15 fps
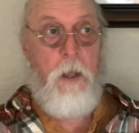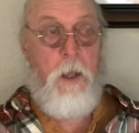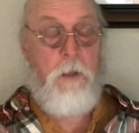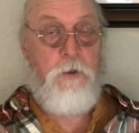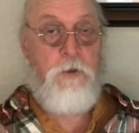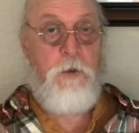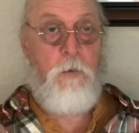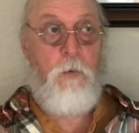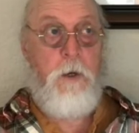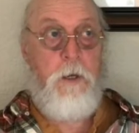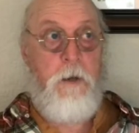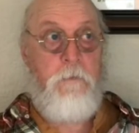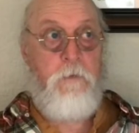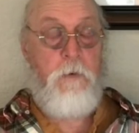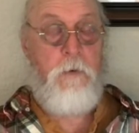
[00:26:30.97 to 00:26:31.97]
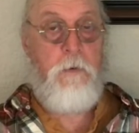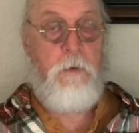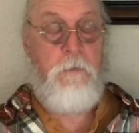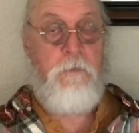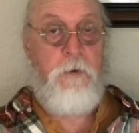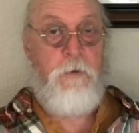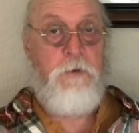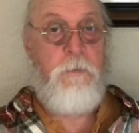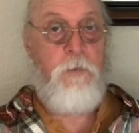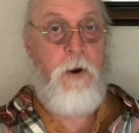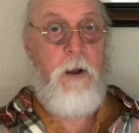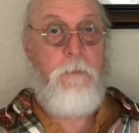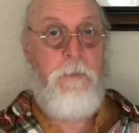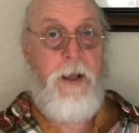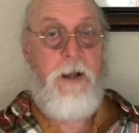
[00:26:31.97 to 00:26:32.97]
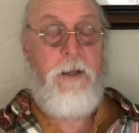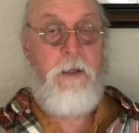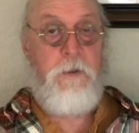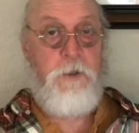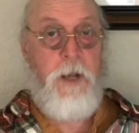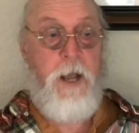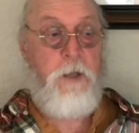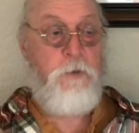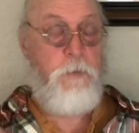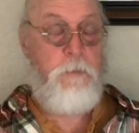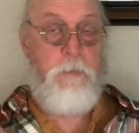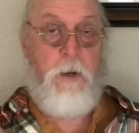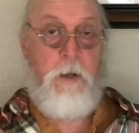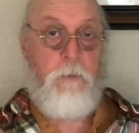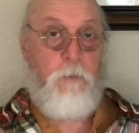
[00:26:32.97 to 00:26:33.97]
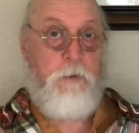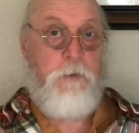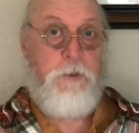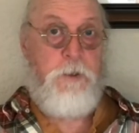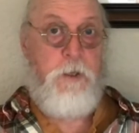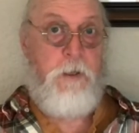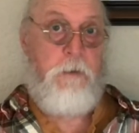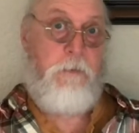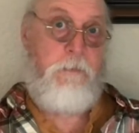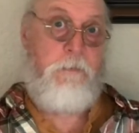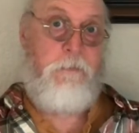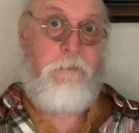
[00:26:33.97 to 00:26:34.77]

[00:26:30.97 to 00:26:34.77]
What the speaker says: And so, if there's a problematic attachment bond, let's see it